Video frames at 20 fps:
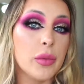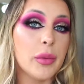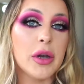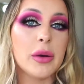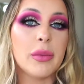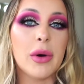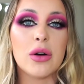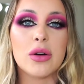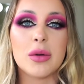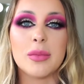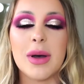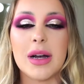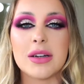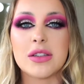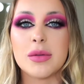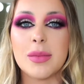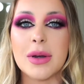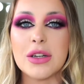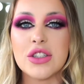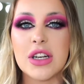welcome back
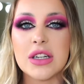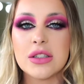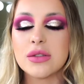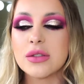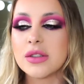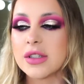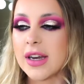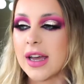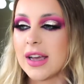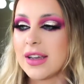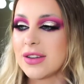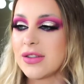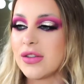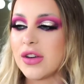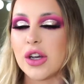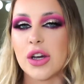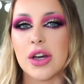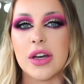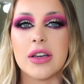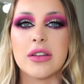to my channel. Today's
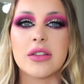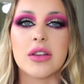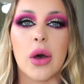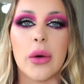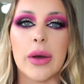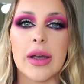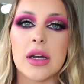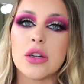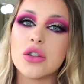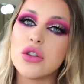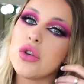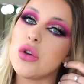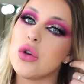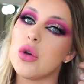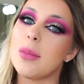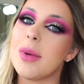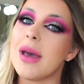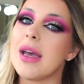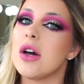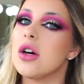video is going to
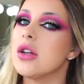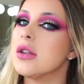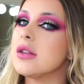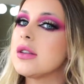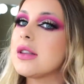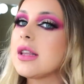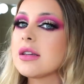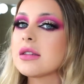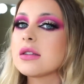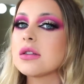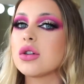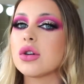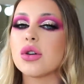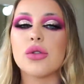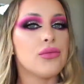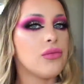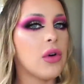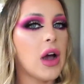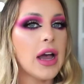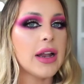be on this
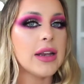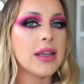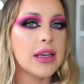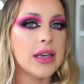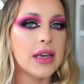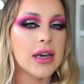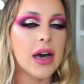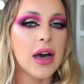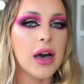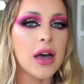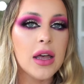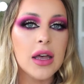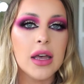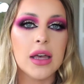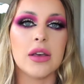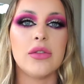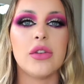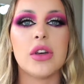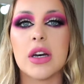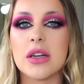look right here.
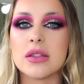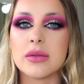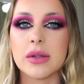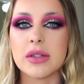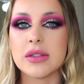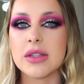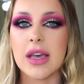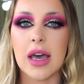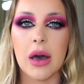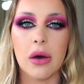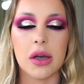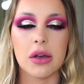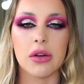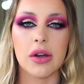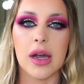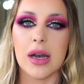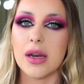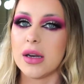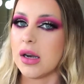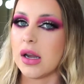If you guys want to see how I
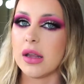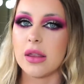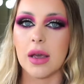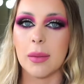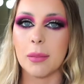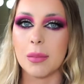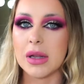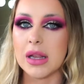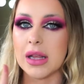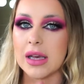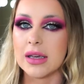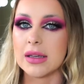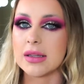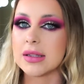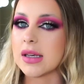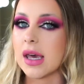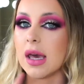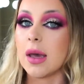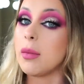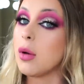created it, then please
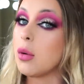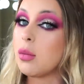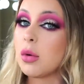keep on